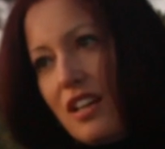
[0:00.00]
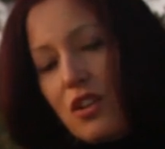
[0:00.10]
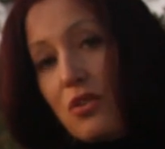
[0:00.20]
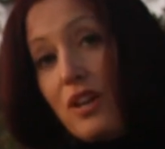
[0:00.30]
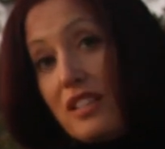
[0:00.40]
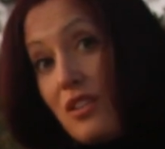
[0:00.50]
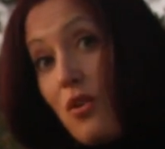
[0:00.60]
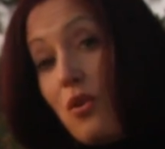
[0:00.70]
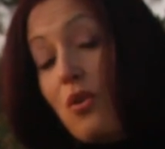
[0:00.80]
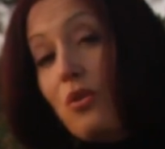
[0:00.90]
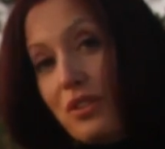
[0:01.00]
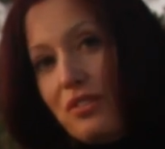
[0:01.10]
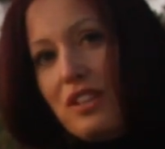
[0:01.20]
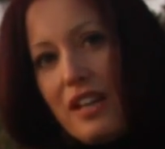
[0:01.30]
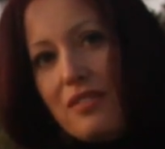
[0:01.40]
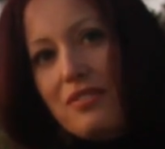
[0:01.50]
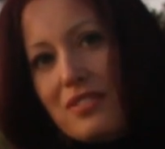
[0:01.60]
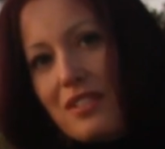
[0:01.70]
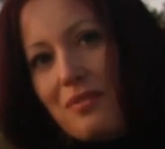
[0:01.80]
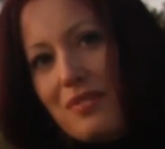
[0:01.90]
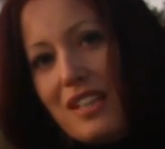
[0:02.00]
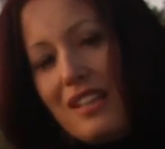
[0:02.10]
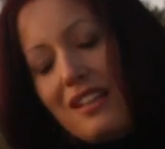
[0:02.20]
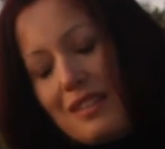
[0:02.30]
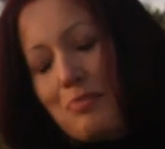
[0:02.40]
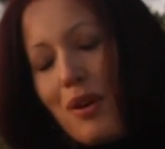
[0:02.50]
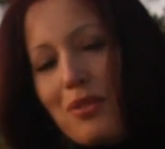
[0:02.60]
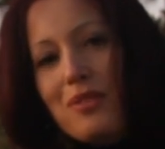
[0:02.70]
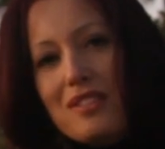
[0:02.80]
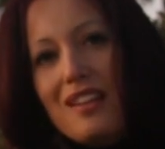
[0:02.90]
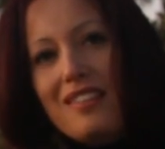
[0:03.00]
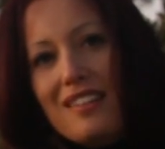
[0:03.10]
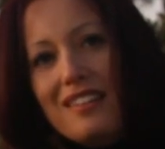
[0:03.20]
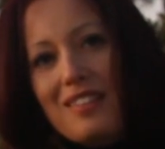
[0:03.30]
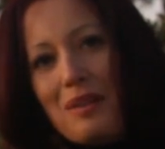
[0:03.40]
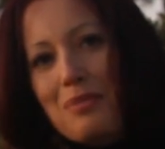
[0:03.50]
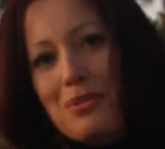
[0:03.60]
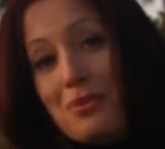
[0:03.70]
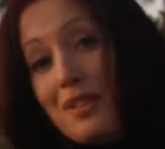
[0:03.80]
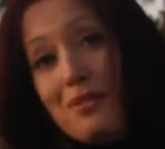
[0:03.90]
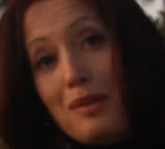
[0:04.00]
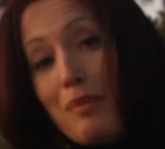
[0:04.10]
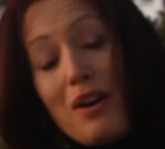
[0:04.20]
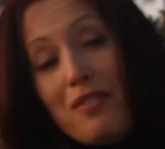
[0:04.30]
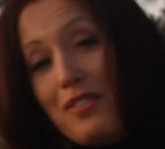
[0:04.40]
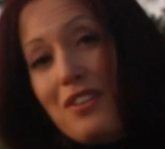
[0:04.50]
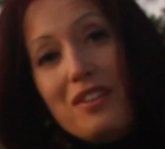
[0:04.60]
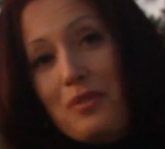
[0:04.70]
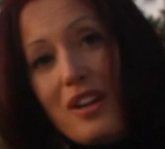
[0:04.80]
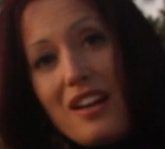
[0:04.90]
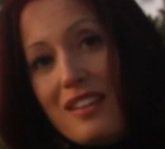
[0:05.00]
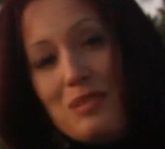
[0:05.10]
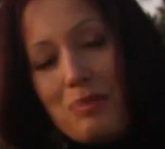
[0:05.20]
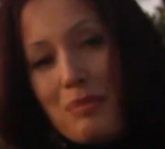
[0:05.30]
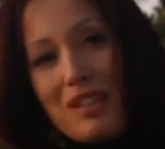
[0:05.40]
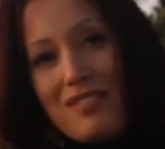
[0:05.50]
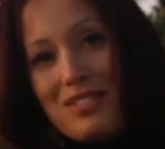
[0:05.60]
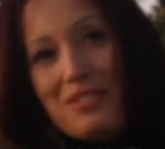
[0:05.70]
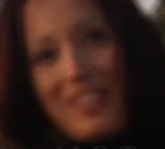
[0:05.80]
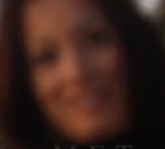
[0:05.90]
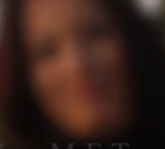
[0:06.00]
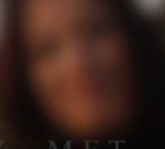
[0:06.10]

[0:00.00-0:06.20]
creates a whole new life. So that's part of the reason I think therapy is really powerful and why I spend my life doing it.